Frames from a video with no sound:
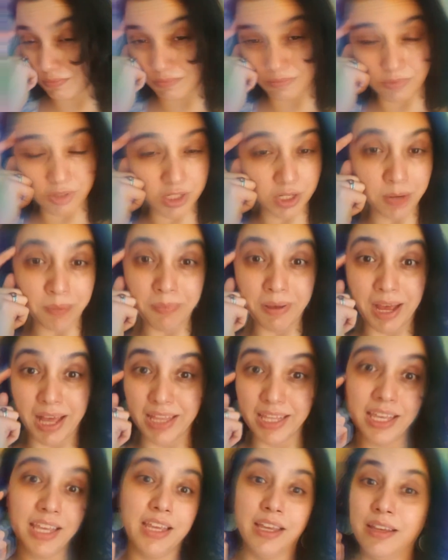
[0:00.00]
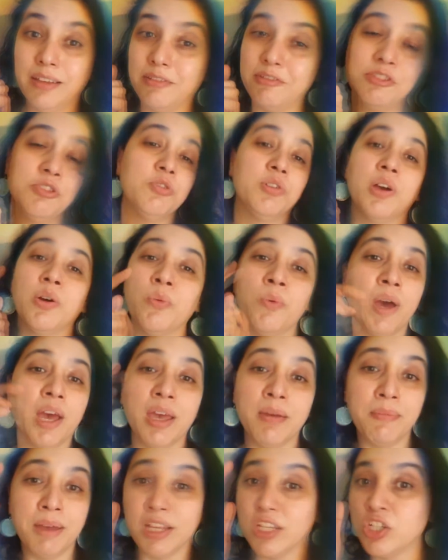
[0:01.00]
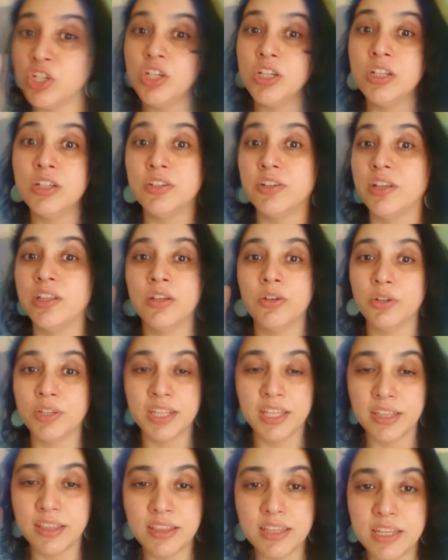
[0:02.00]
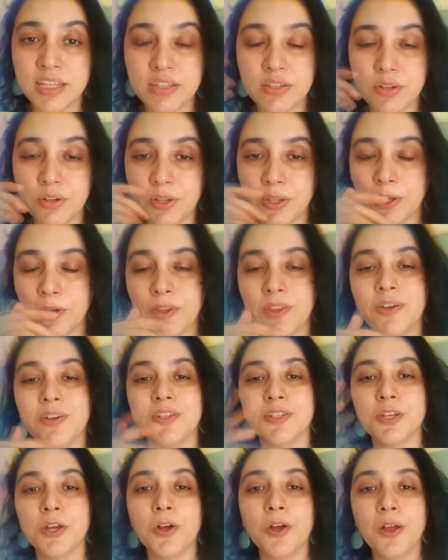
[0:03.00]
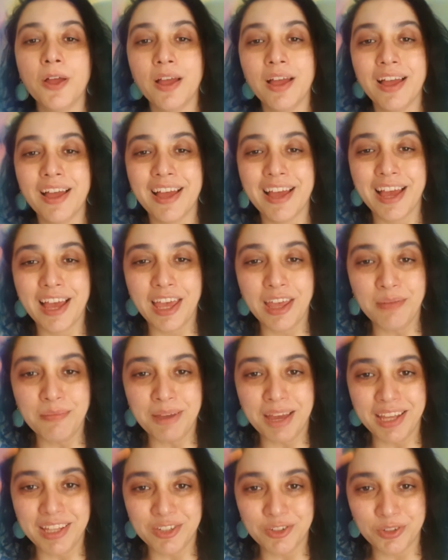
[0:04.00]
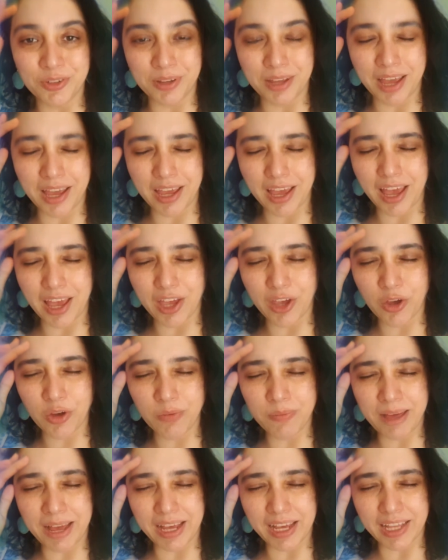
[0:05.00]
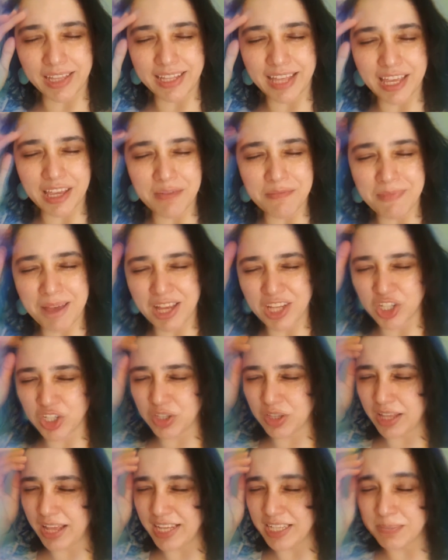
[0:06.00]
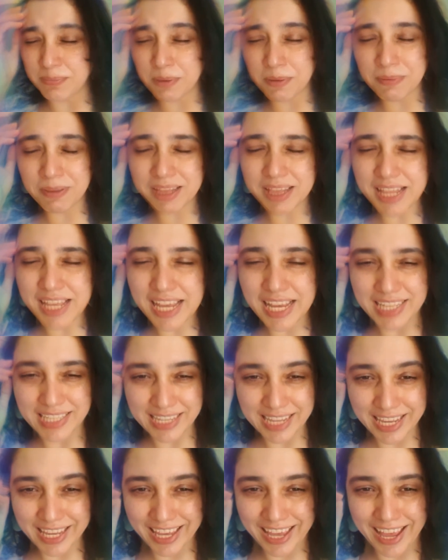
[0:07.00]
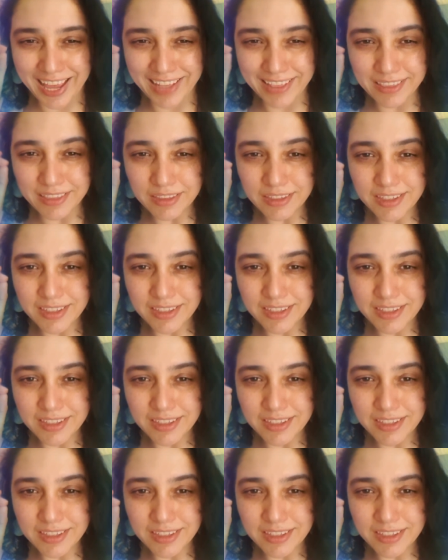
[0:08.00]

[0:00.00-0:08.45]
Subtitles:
somebody took away my children or did this or the other. So in my dream, I go back and I imagine as vividly as I can